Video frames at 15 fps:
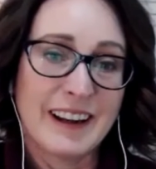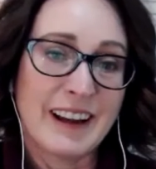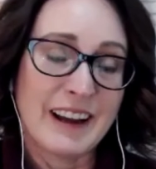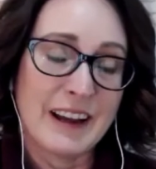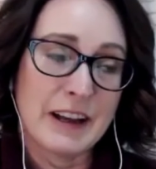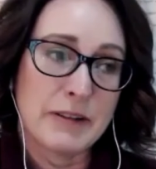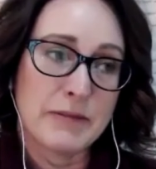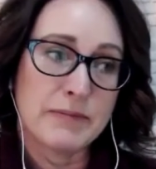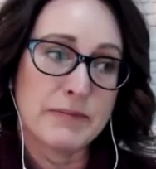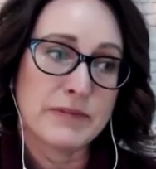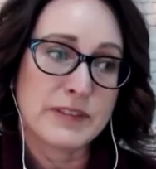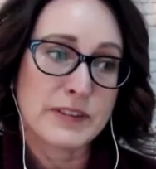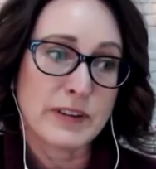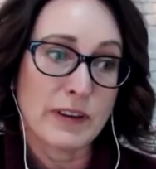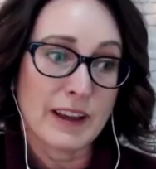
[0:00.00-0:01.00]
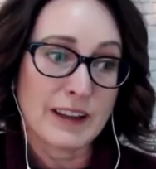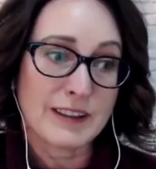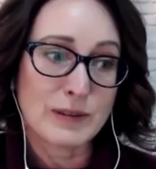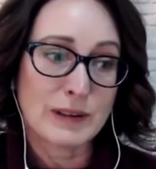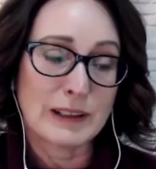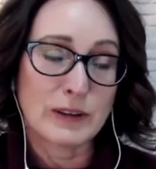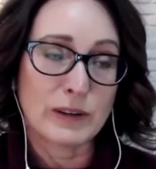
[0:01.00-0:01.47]
know. So that's
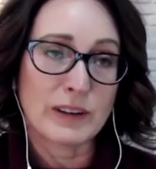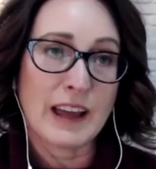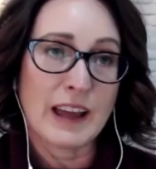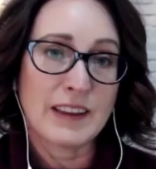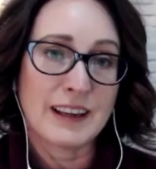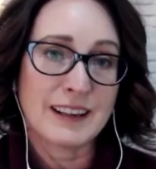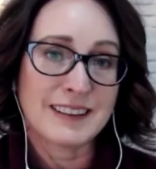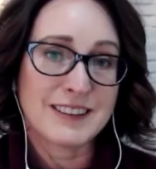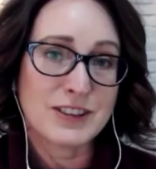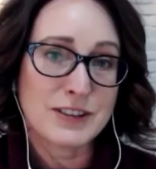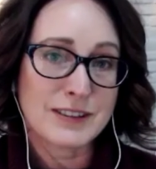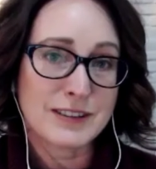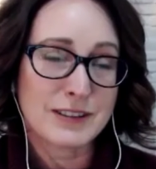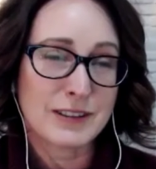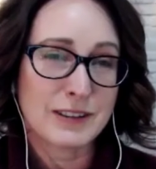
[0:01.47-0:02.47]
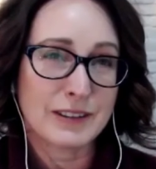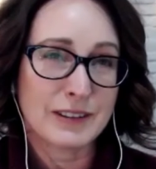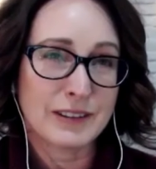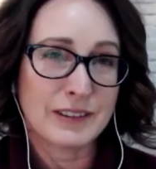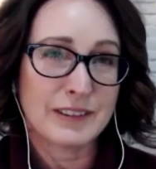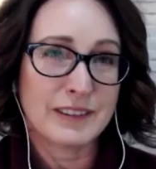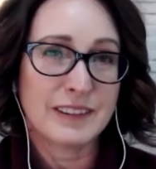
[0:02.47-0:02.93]
really good. And then just
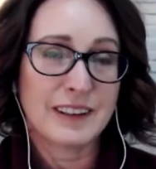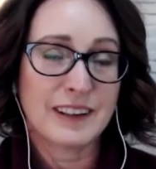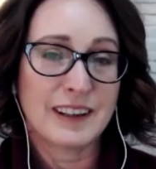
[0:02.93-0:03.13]
to,